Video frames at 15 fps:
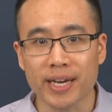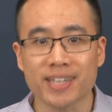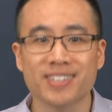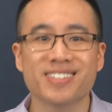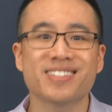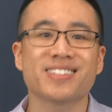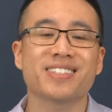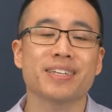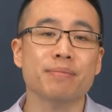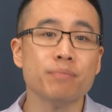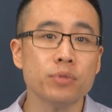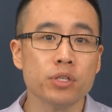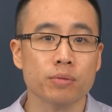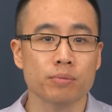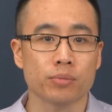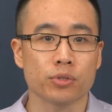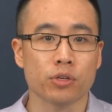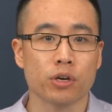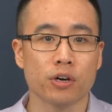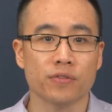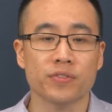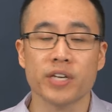as
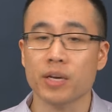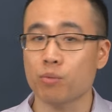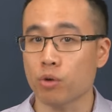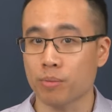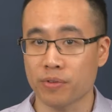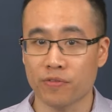symptoms of tapeworm